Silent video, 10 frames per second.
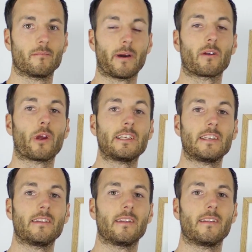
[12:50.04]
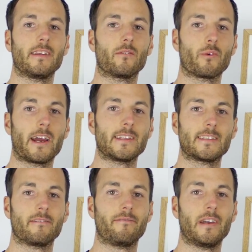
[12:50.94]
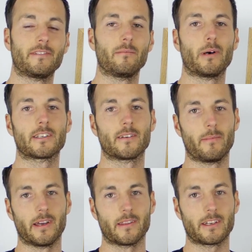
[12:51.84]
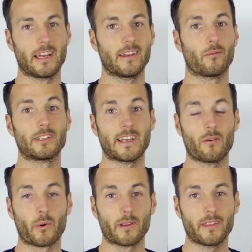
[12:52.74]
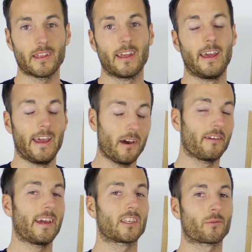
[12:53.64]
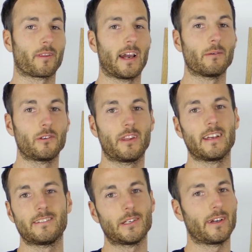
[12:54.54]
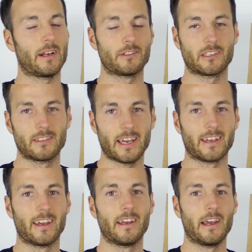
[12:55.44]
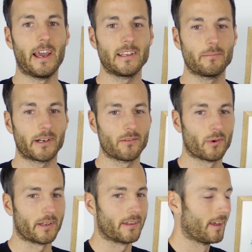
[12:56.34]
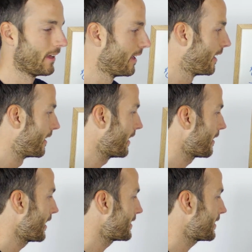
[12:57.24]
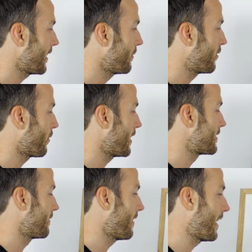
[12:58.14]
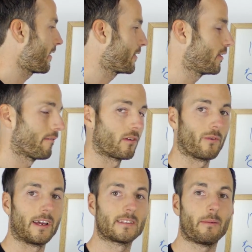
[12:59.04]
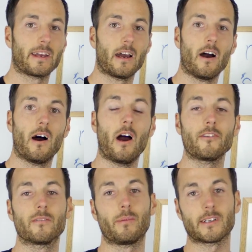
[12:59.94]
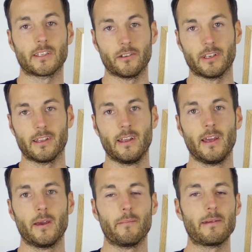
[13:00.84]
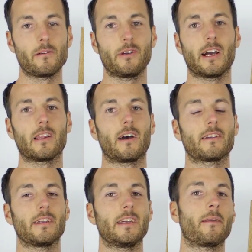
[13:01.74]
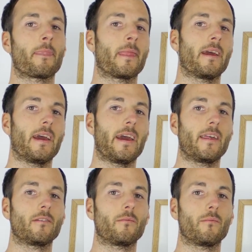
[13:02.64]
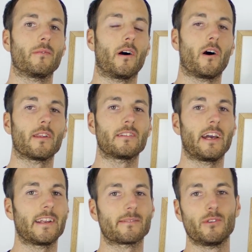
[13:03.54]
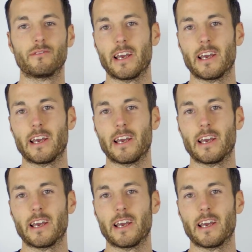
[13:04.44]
by raising the rents $50 a month. Okay, was that worth it? Hell yeah, it's worth it. I would do that deal every single day. Anybody would. Now let's say we raise the value of the rents by $100 a unit. Maybe we got lucky and all the tenants moved